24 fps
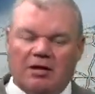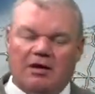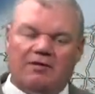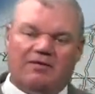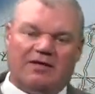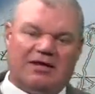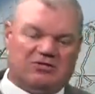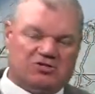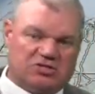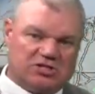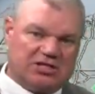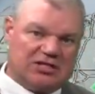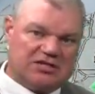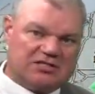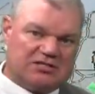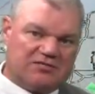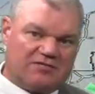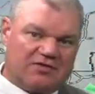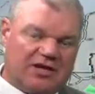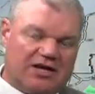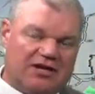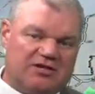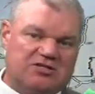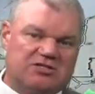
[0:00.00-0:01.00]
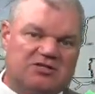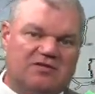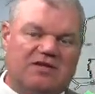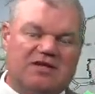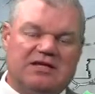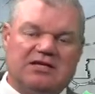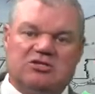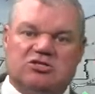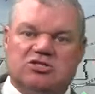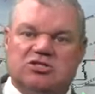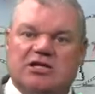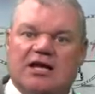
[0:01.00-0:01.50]
That chance of an
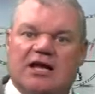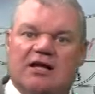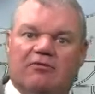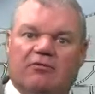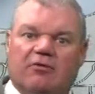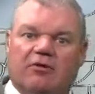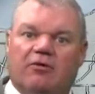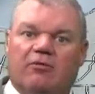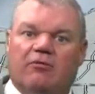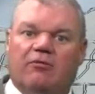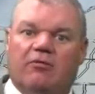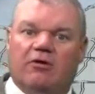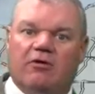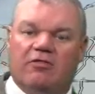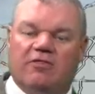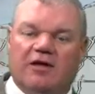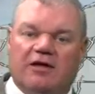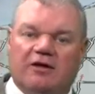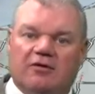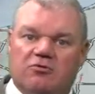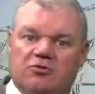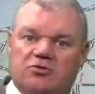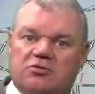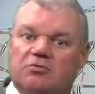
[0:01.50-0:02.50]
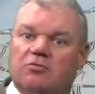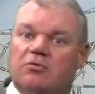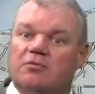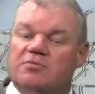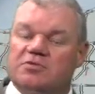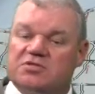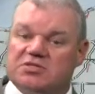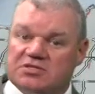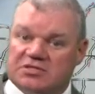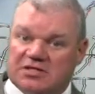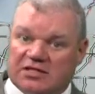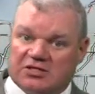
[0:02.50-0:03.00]
isolated shower or a thunderstorm
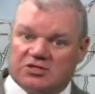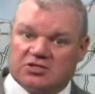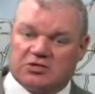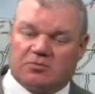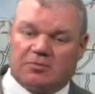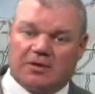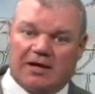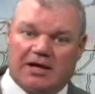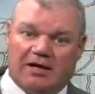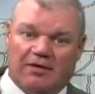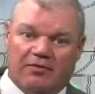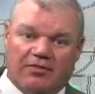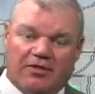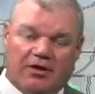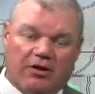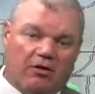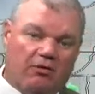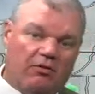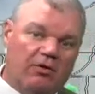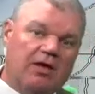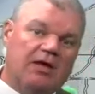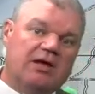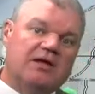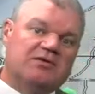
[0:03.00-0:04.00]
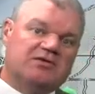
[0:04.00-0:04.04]
sticks around, though,